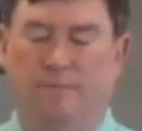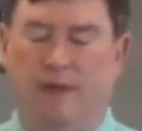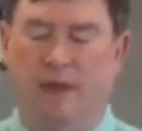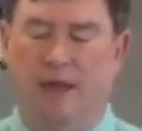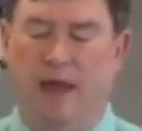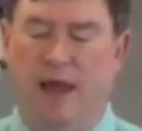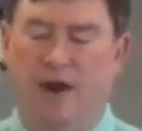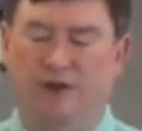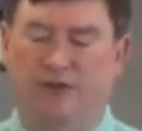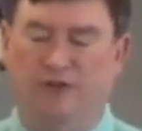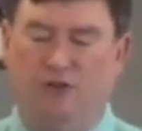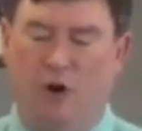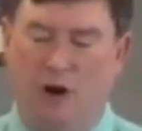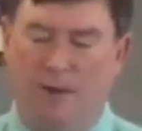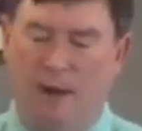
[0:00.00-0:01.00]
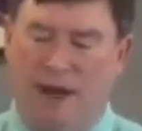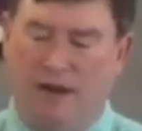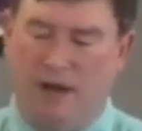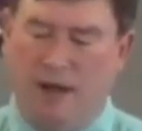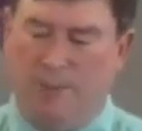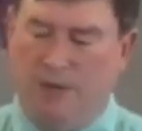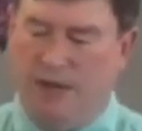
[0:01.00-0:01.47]
I heard a story about a
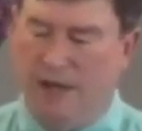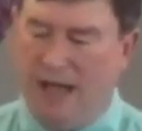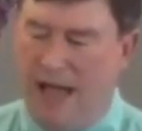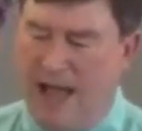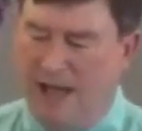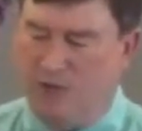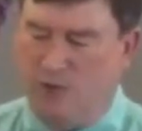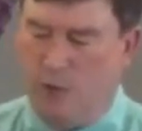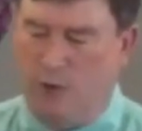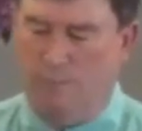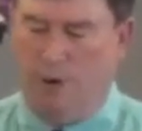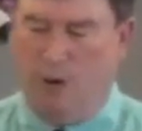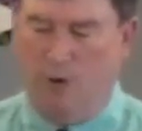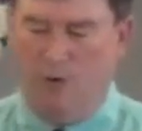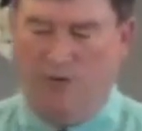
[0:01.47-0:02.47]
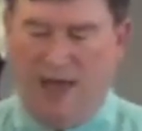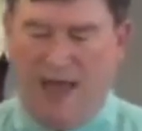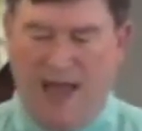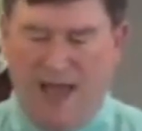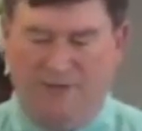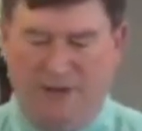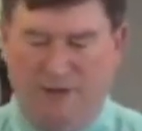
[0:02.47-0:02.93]
couple of guys who were both
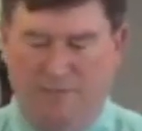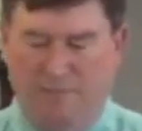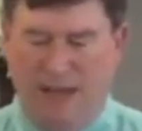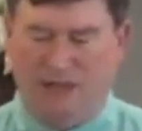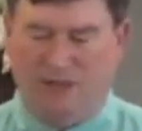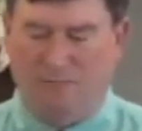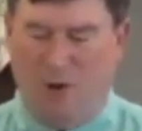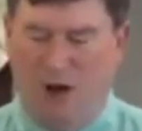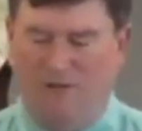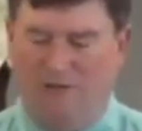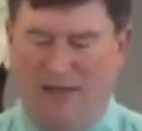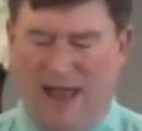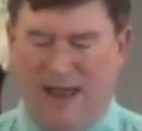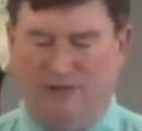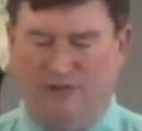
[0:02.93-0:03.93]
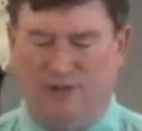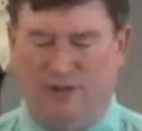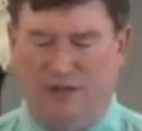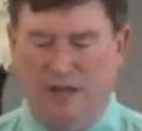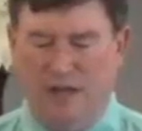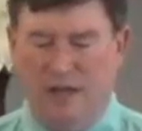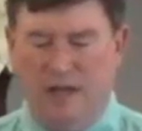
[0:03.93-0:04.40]
avid baseball fans, and
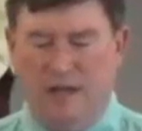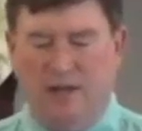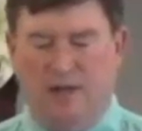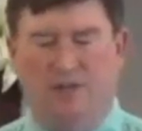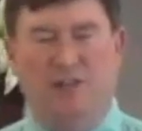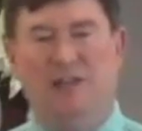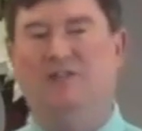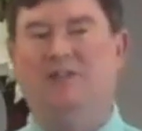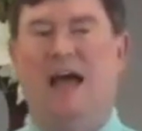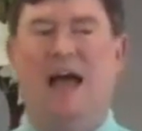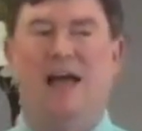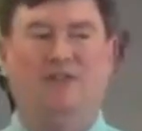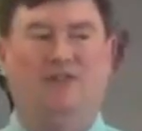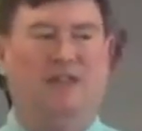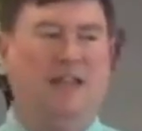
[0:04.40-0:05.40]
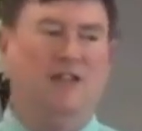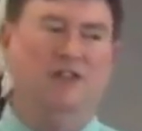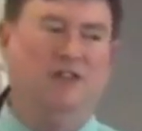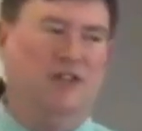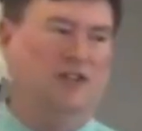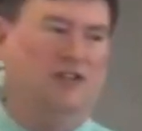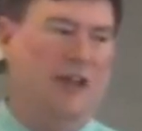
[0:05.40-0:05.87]
these guys didn't
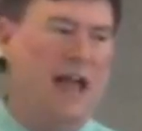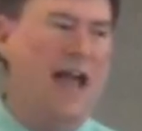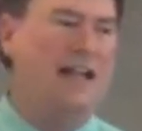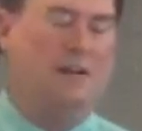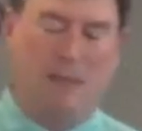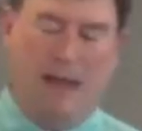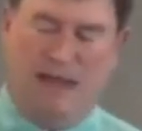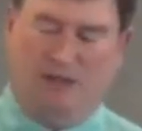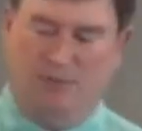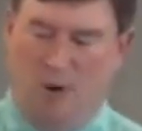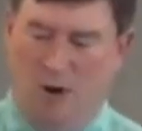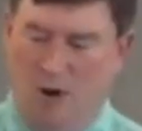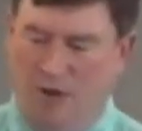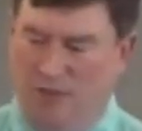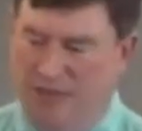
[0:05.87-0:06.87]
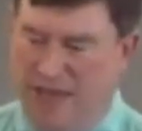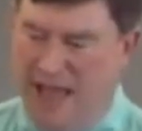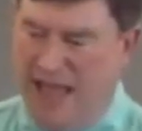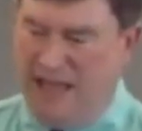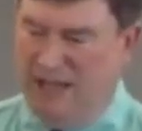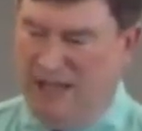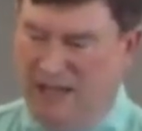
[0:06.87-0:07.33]
just like baseball,
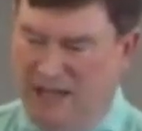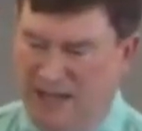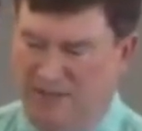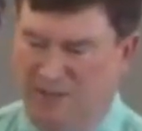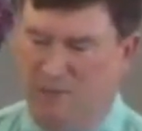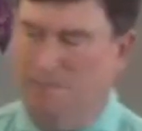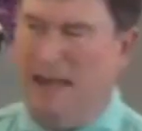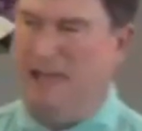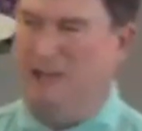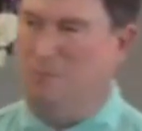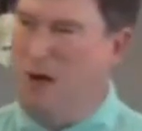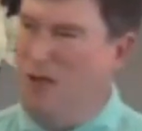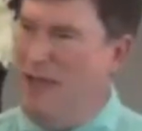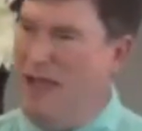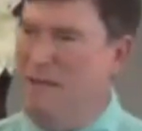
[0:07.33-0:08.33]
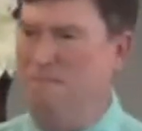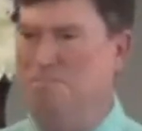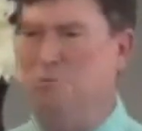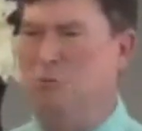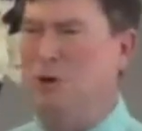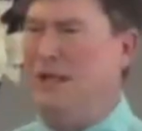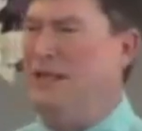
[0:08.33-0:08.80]
they lived baseball. They
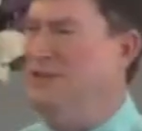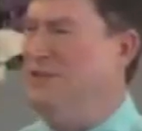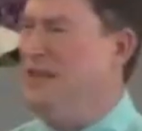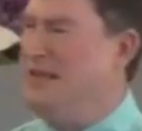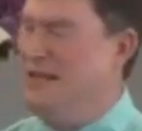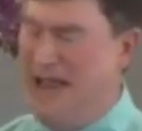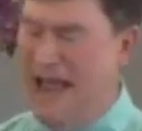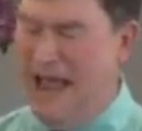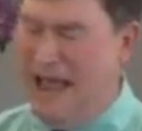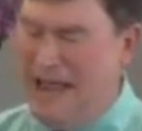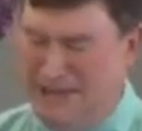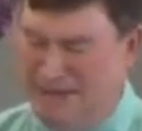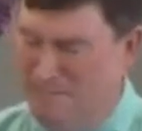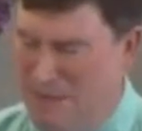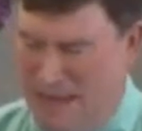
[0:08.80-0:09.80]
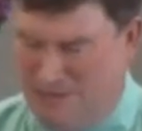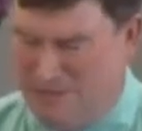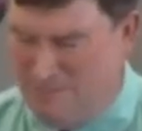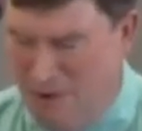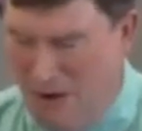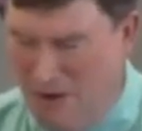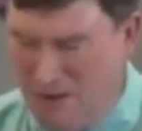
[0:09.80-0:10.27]
breathed it and ate
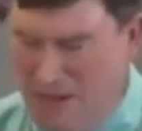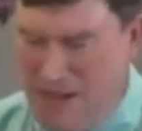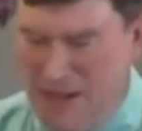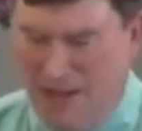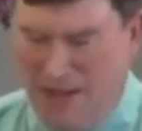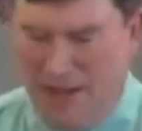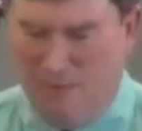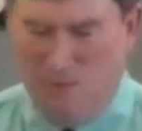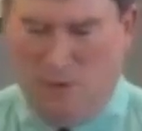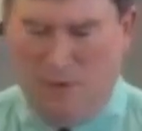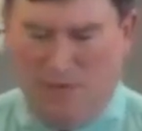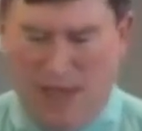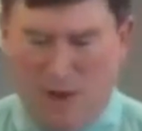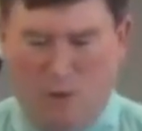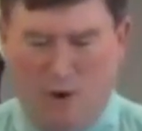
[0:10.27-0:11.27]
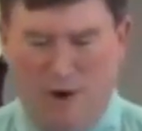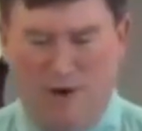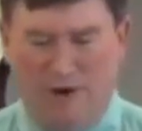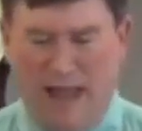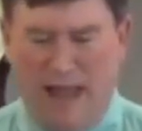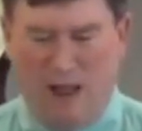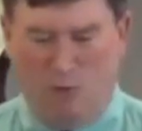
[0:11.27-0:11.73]
baseball. And when they weren't
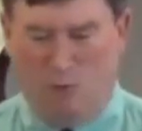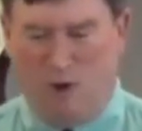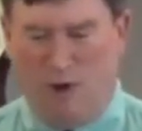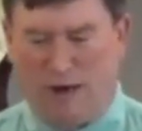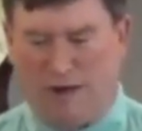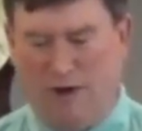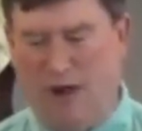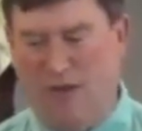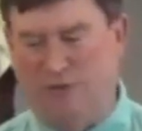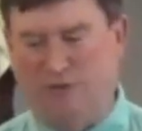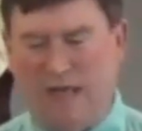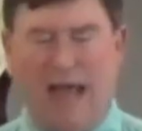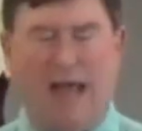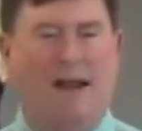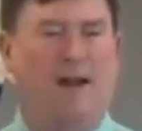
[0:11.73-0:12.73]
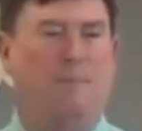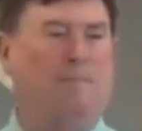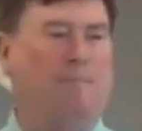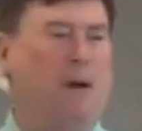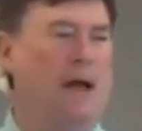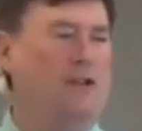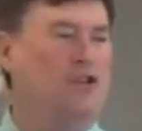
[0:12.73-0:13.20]
at work and all tied up
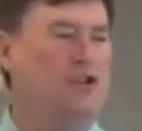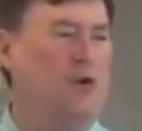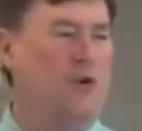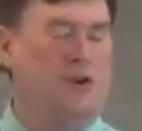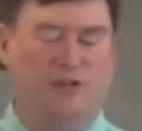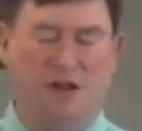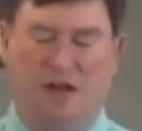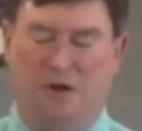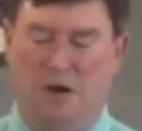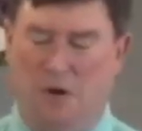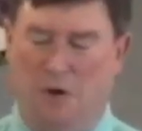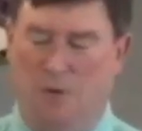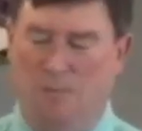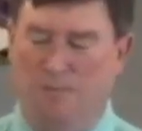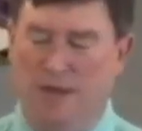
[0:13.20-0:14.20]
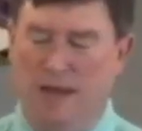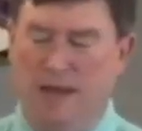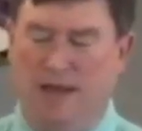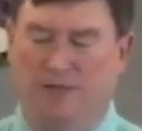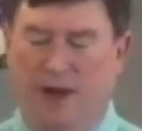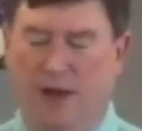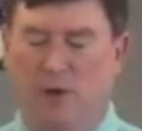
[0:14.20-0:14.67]
by chores at home,
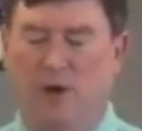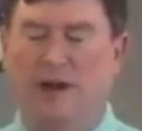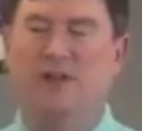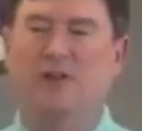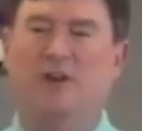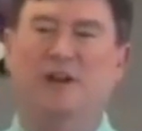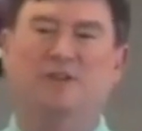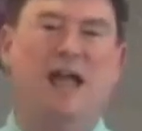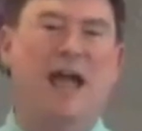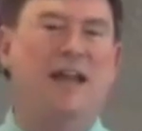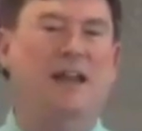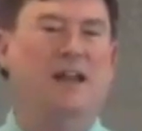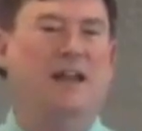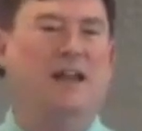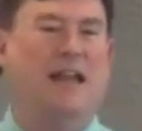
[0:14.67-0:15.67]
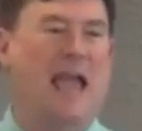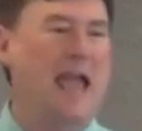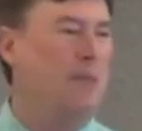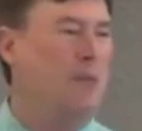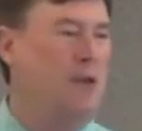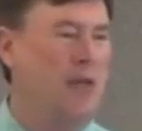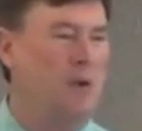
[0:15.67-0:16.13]
they were either attending a
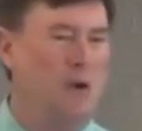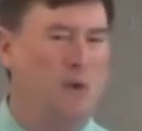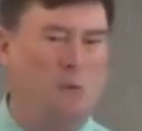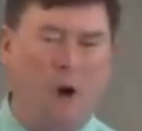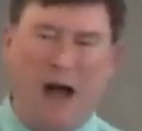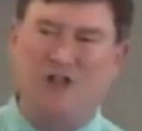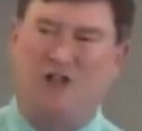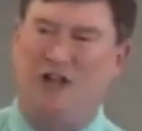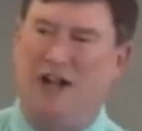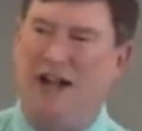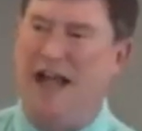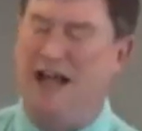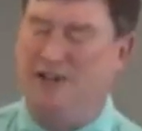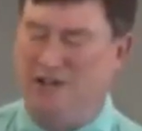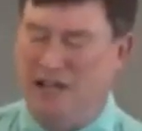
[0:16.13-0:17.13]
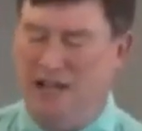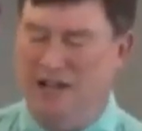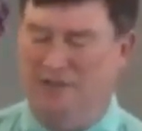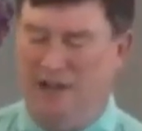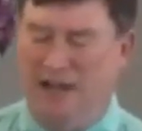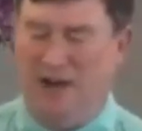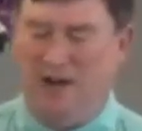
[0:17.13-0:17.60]
game or they were watching it on
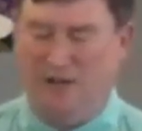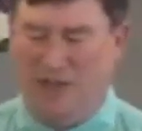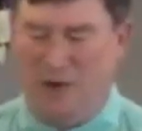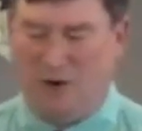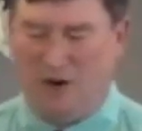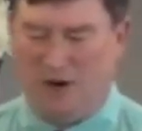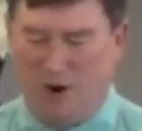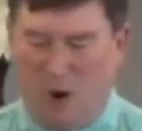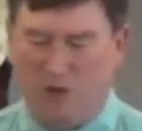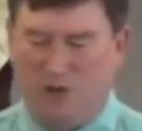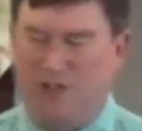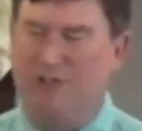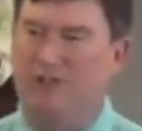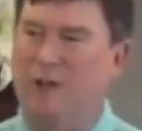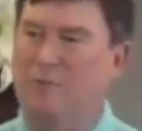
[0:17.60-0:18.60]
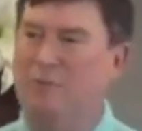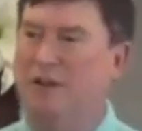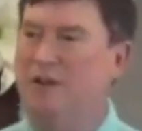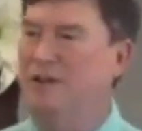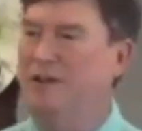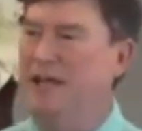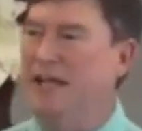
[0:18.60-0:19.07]
TV or they were coaching some
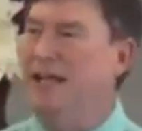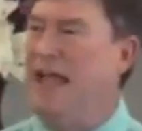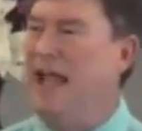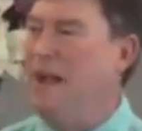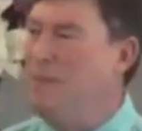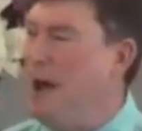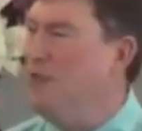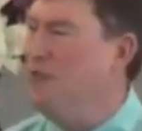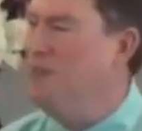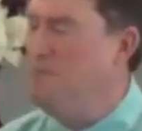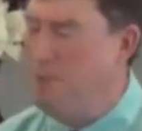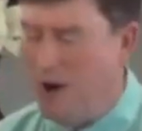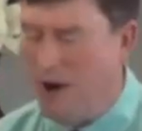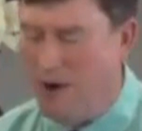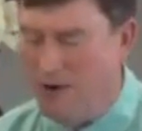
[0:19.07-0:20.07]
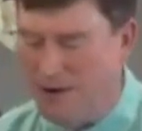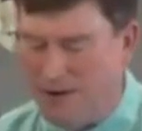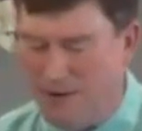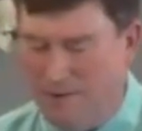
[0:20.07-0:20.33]
little league game out in the park.